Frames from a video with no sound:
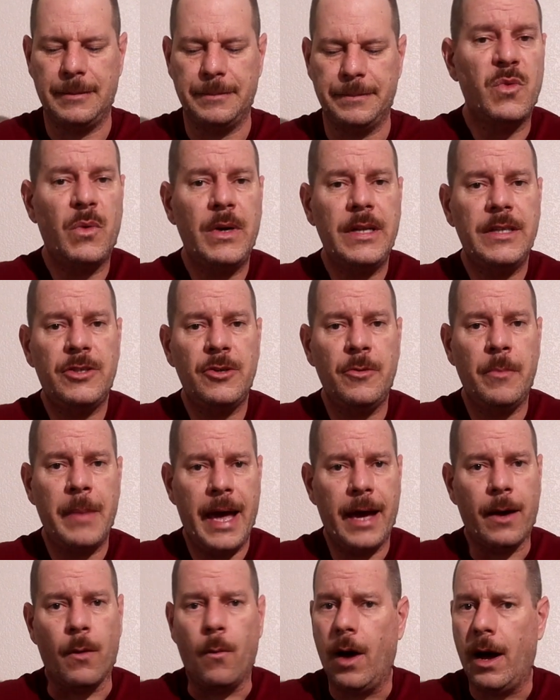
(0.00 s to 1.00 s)
22
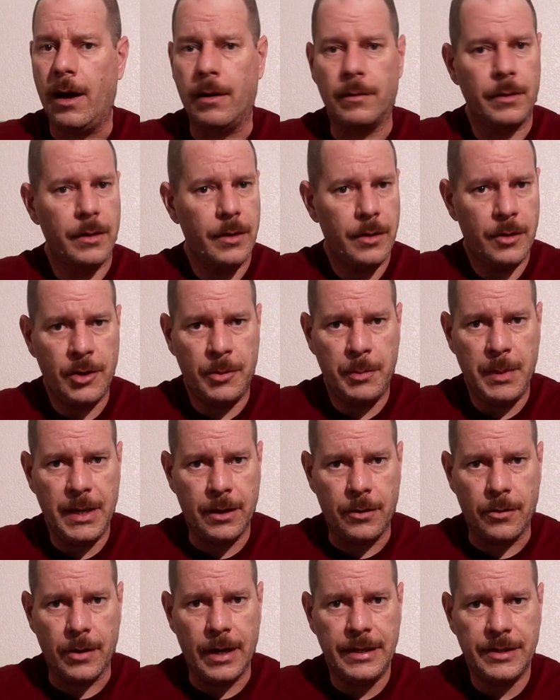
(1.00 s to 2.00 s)
mag, while could be
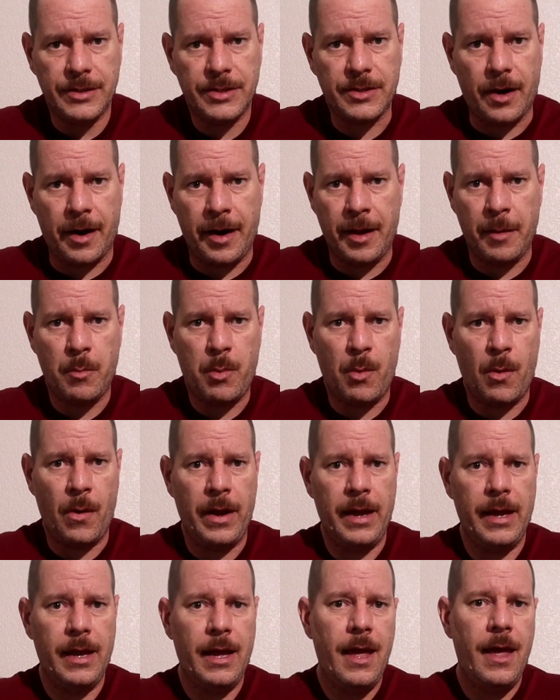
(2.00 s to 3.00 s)
a great starting
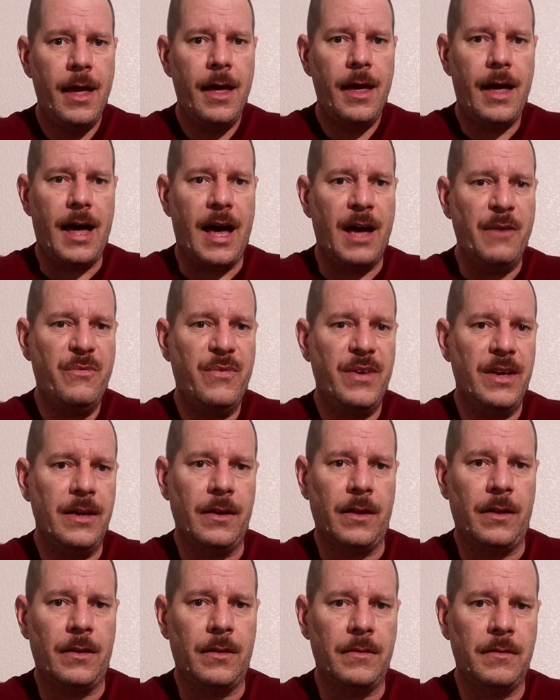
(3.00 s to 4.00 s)
point, I
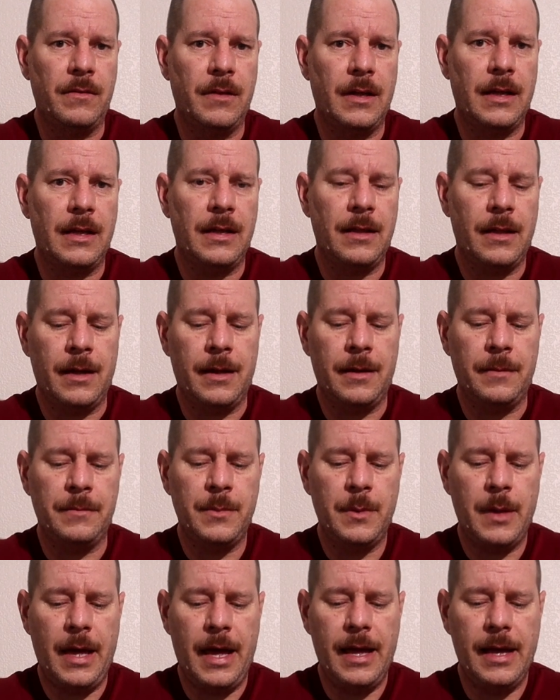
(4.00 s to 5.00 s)
feel
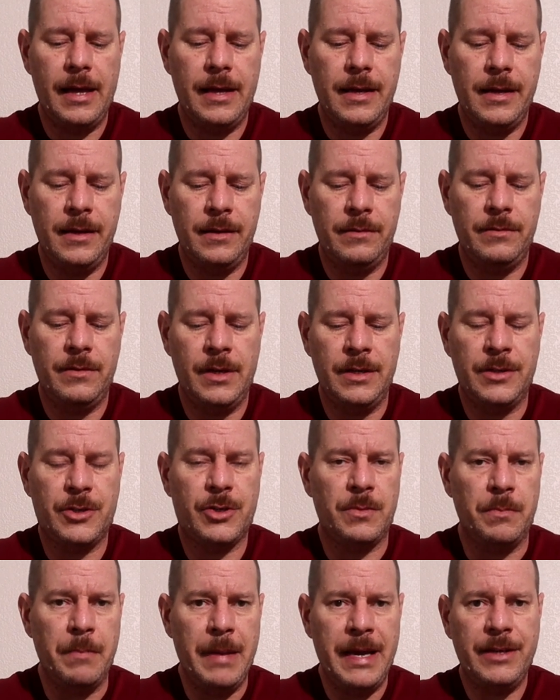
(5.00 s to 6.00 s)

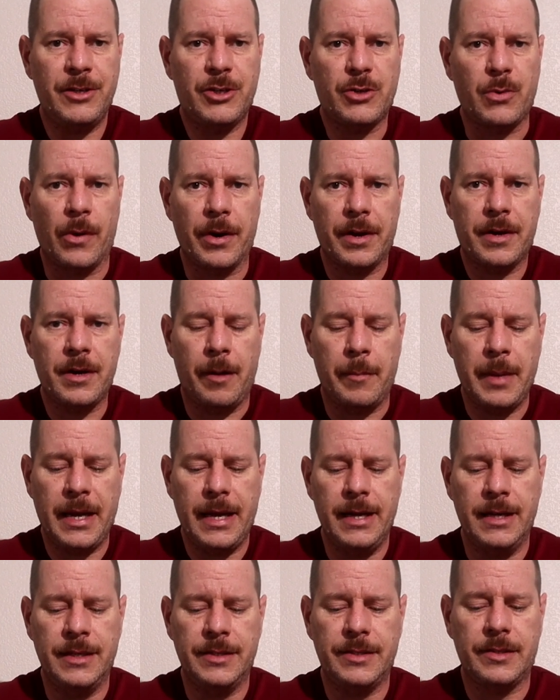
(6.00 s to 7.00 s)
its main shortcoming
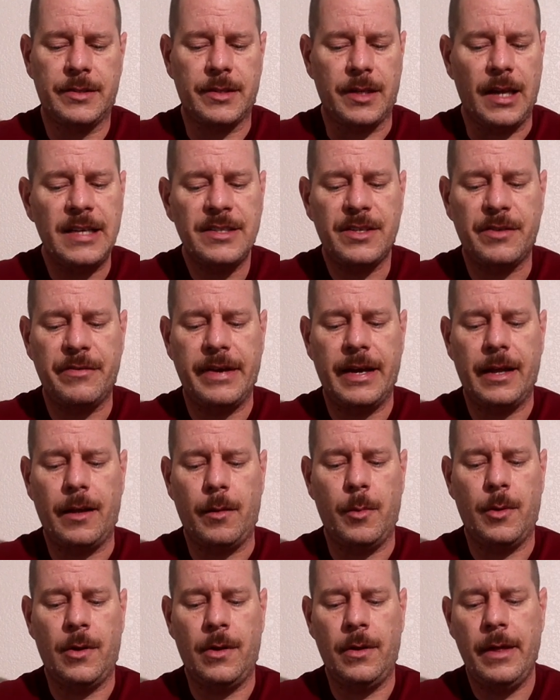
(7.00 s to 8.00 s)
is it's less
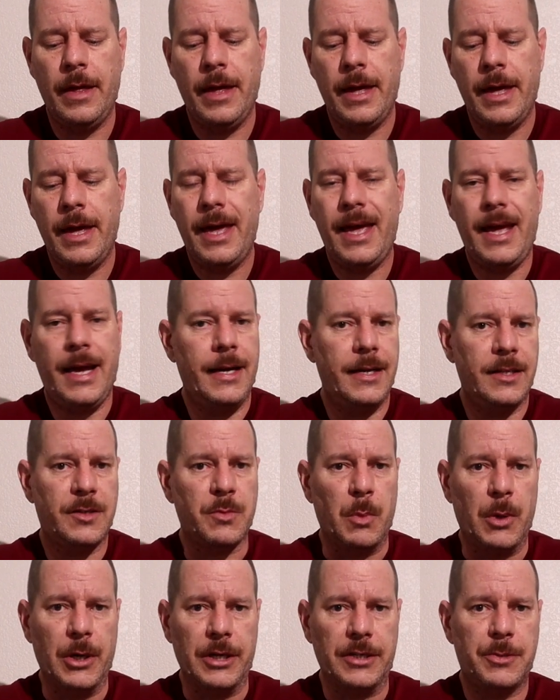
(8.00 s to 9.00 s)
available and
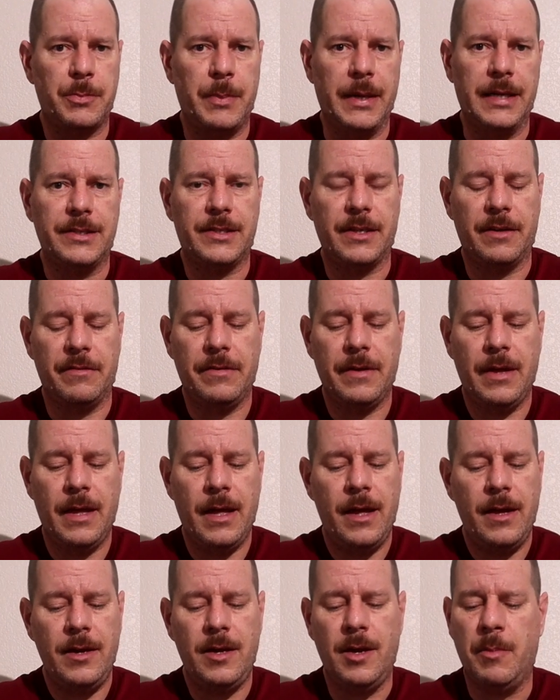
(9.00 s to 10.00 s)
it's more expensive.
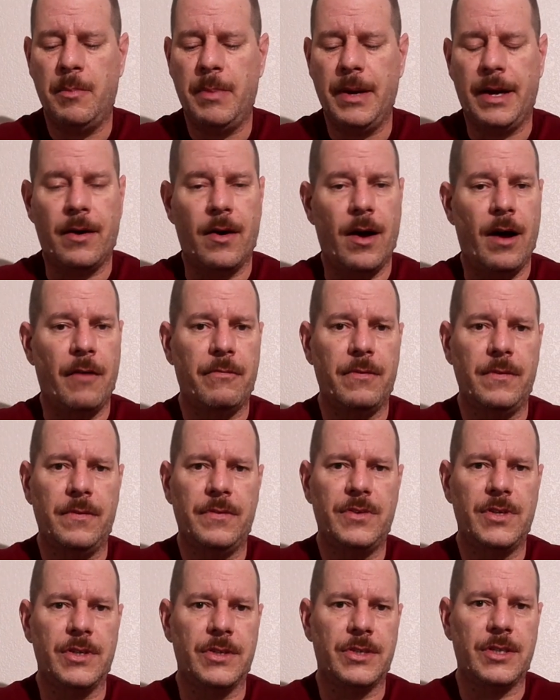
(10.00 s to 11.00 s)
You're better off
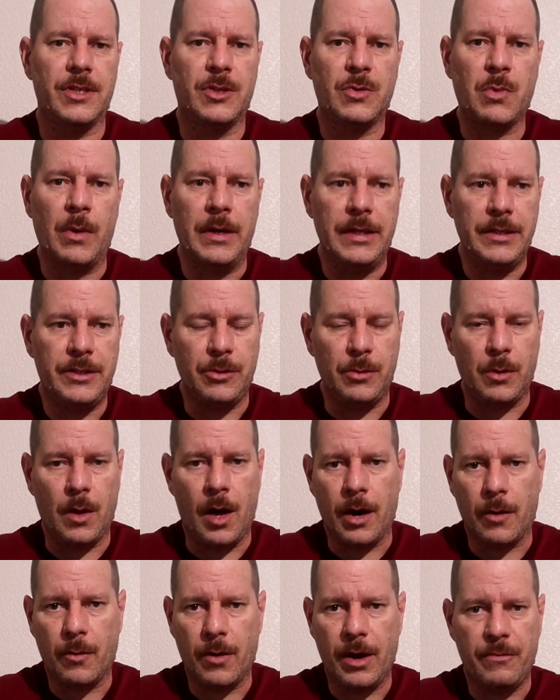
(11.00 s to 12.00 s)
with just the 22
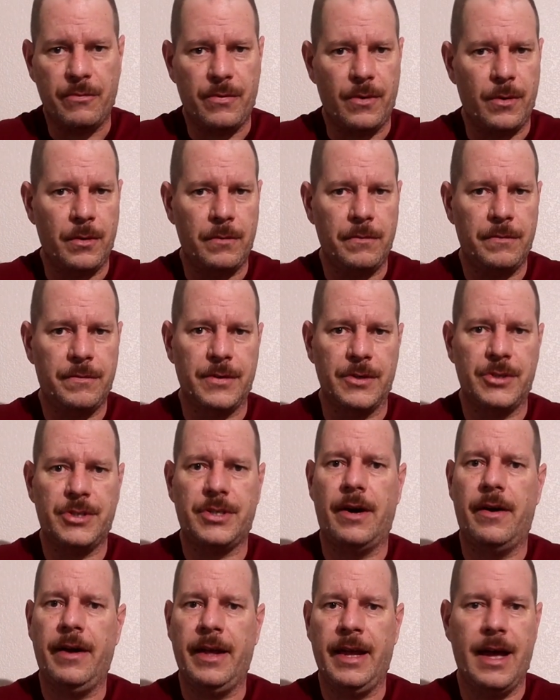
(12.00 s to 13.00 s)
long rifle for
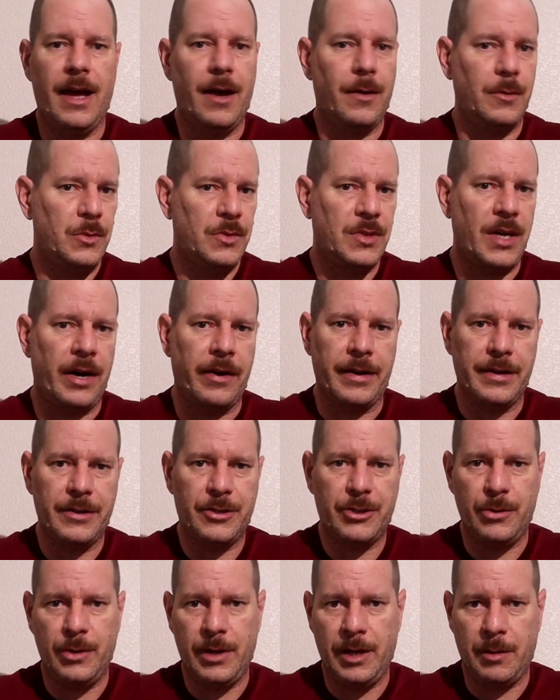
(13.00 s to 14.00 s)
starting out, target
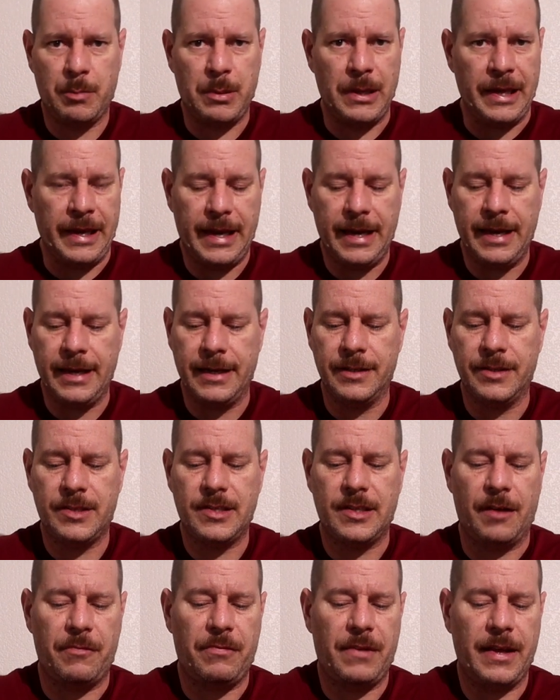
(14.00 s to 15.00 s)
shooting, plinking, and
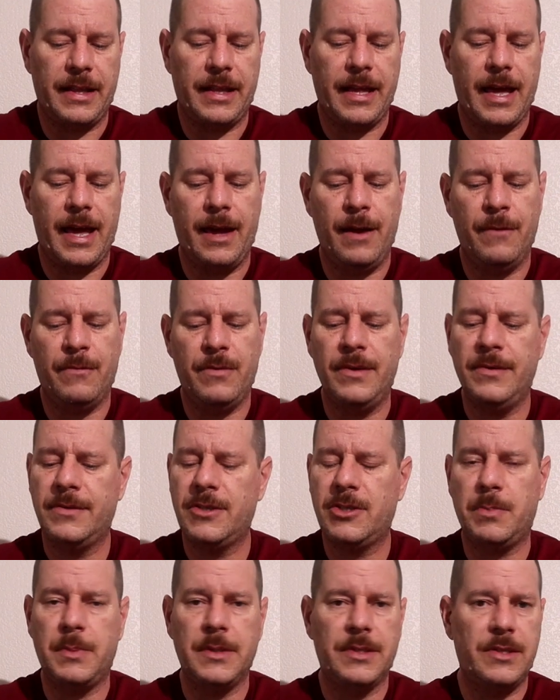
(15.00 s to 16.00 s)
stuff like that. If you
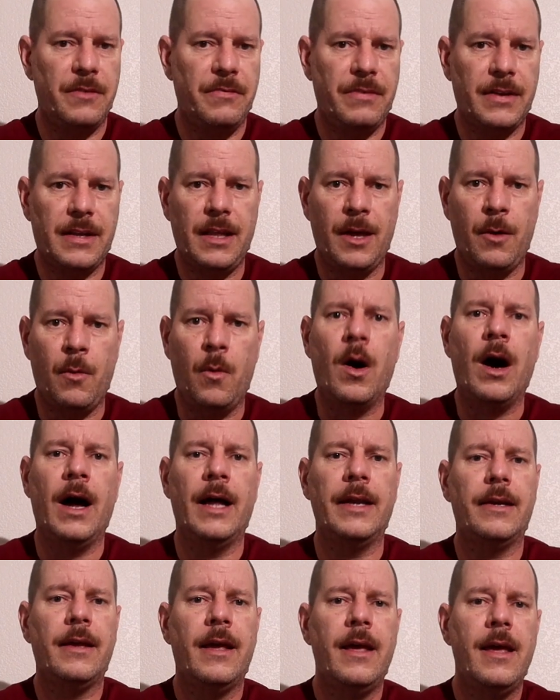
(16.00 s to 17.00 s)
specifically
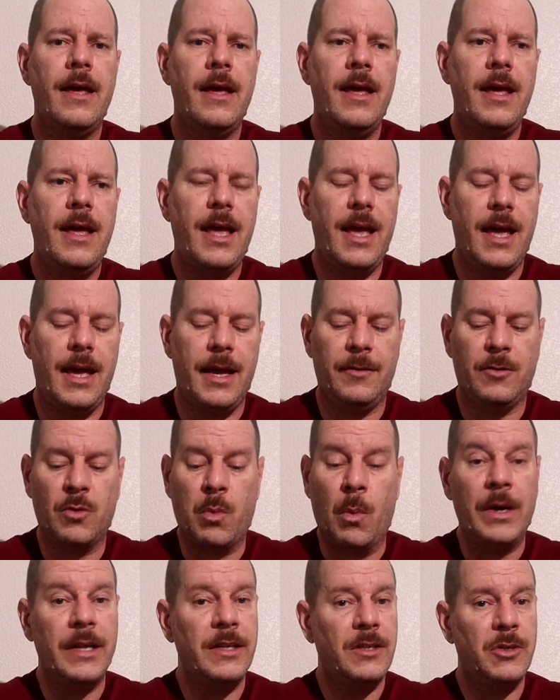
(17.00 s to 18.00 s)
want a
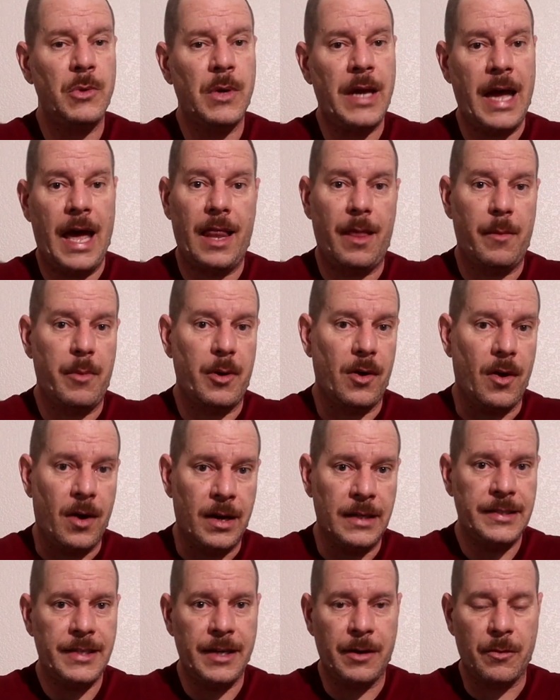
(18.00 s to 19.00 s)
22 caliber
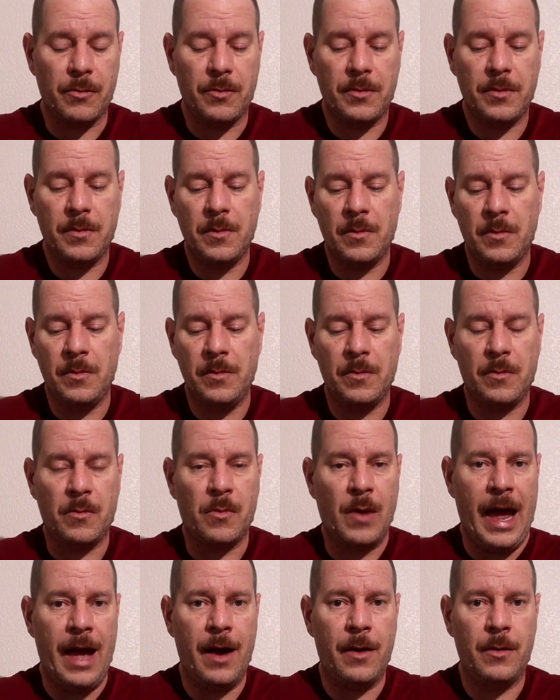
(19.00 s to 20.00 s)
hunting
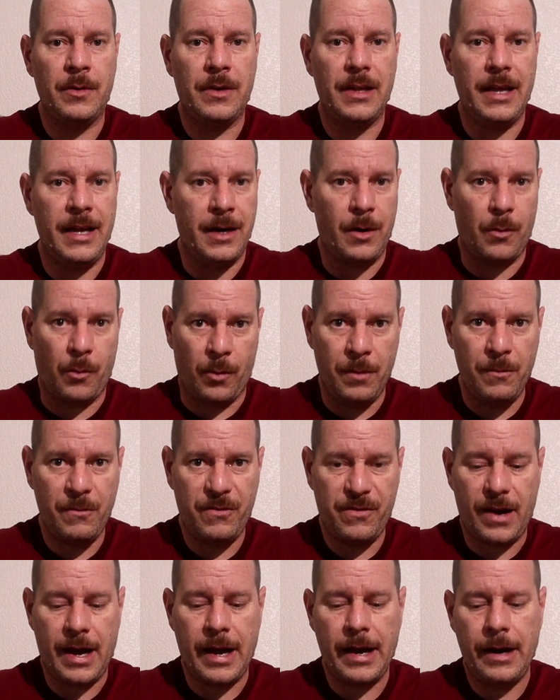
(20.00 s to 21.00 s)
round in a
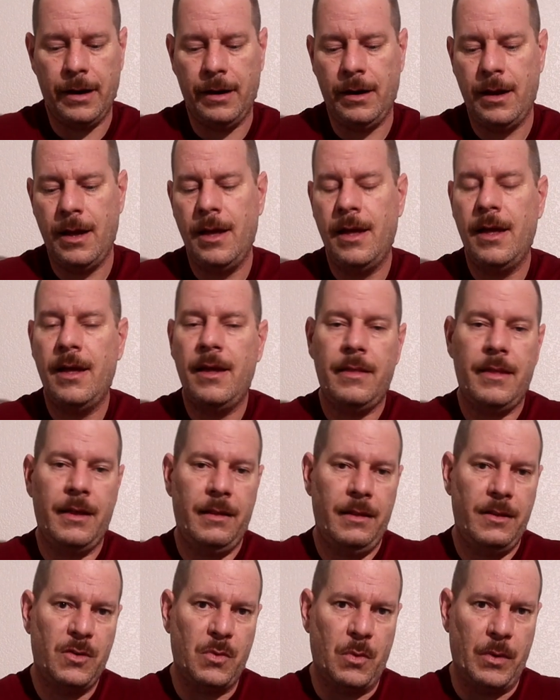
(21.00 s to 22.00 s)
rimfire,
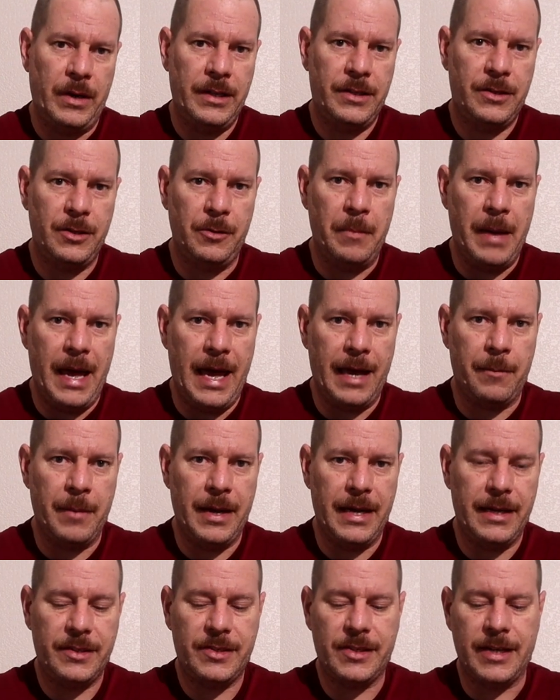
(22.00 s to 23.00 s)
then the 22 mag
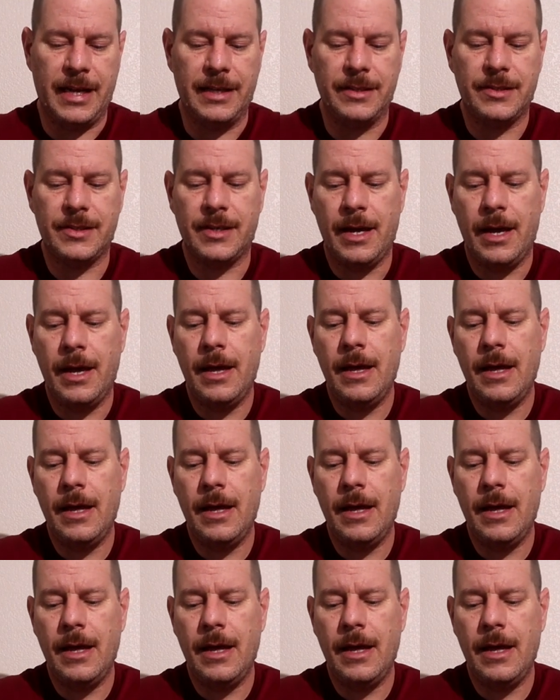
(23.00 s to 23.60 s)
makes sense.